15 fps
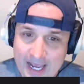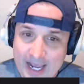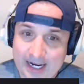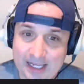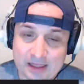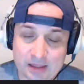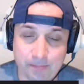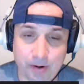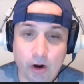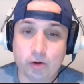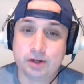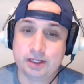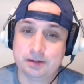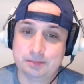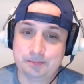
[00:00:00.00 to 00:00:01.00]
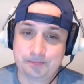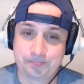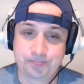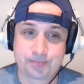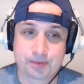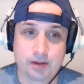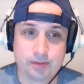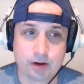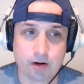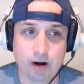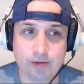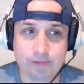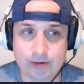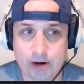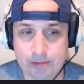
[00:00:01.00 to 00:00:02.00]
And at the podium, there
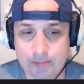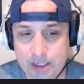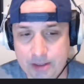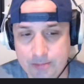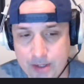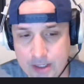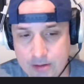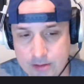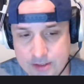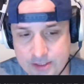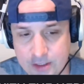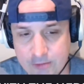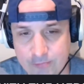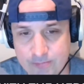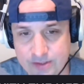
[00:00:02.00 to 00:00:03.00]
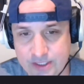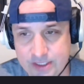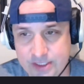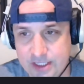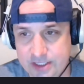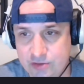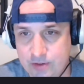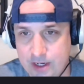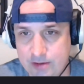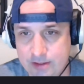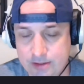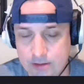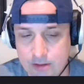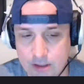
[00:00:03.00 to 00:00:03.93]
aren't very many better. Let's hear from CJ Stroud in the